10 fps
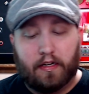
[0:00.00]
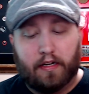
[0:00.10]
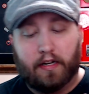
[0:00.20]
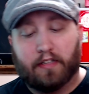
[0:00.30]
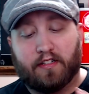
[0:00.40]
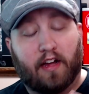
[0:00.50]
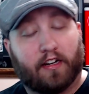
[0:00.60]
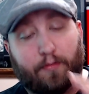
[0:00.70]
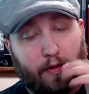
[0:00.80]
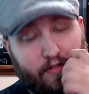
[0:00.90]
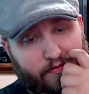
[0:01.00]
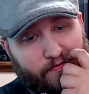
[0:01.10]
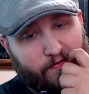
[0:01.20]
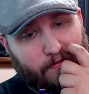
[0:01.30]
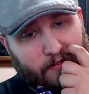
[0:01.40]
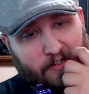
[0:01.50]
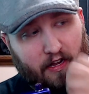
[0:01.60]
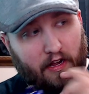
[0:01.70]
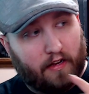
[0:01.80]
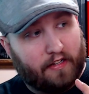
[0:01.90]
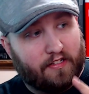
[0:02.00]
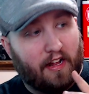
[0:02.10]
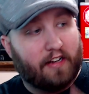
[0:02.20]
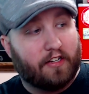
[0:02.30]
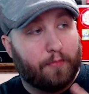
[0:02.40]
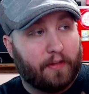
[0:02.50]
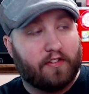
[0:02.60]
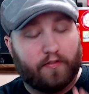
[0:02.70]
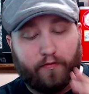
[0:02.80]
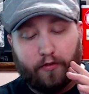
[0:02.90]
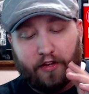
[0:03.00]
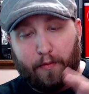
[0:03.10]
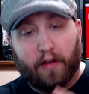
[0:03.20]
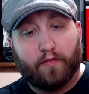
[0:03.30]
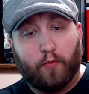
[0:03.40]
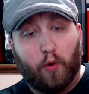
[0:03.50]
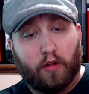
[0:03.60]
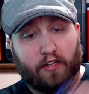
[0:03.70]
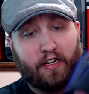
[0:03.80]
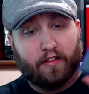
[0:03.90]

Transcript: It's not expensive. It's not expensive for the amount of quality